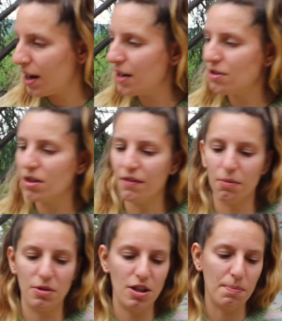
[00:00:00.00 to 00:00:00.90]
I actually got
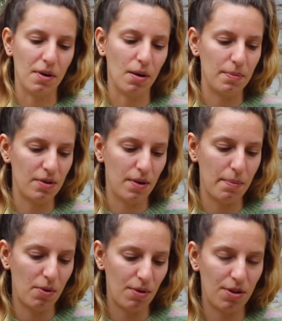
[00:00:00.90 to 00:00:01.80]
from Depop. So I
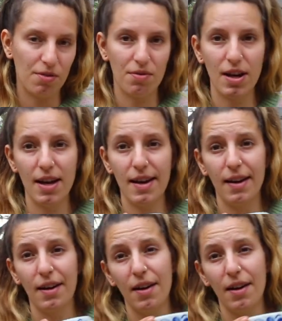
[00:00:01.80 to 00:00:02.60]
bought three